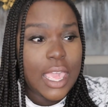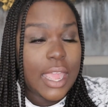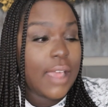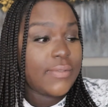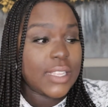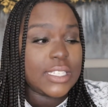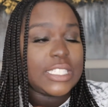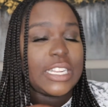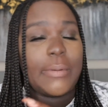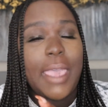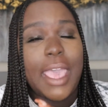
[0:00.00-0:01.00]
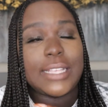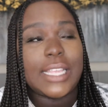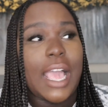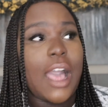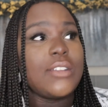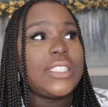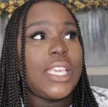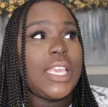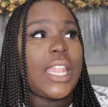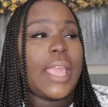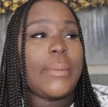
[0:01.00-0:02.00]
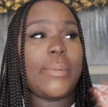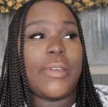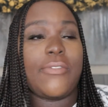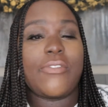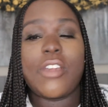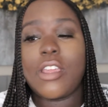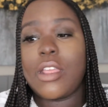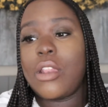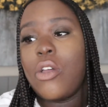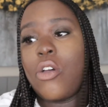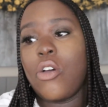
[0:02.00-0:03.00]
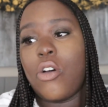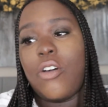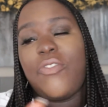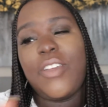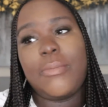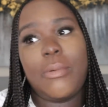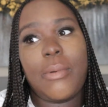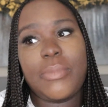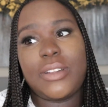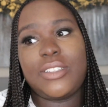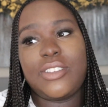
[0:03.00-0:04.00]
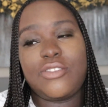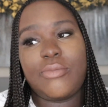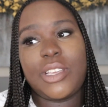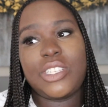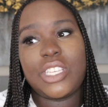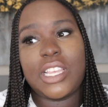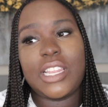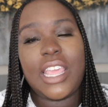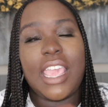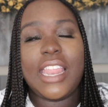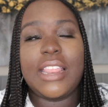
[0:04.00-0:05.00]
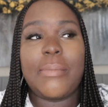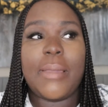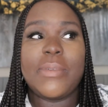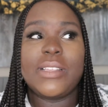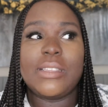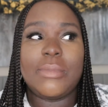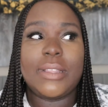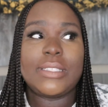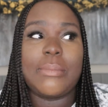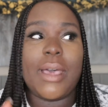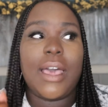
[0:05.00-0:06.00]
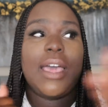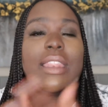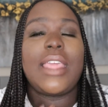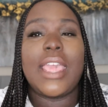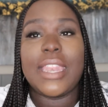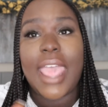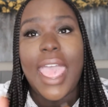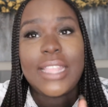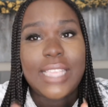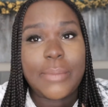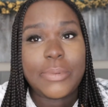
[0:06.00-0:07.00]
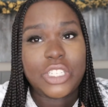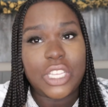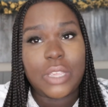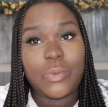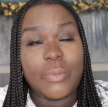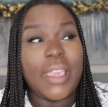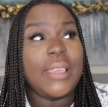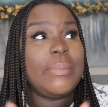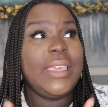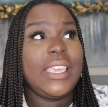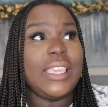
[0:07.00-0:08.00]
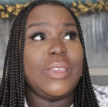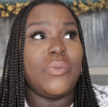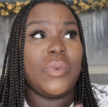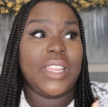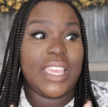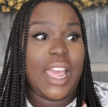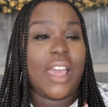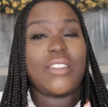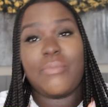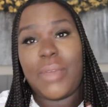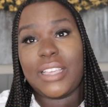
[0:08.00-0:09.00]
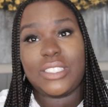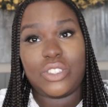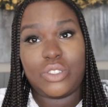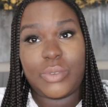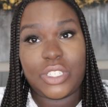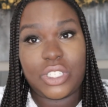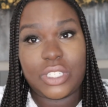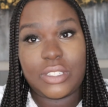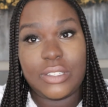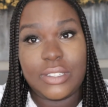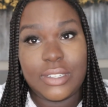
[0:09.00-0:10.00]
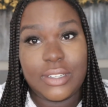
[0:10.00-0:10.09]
And I've done this in the past. Like, I'll see, like, maybe a friend or family member in a situation, and it might be similar to mine. And that type of shit would make me want to get out of my situation.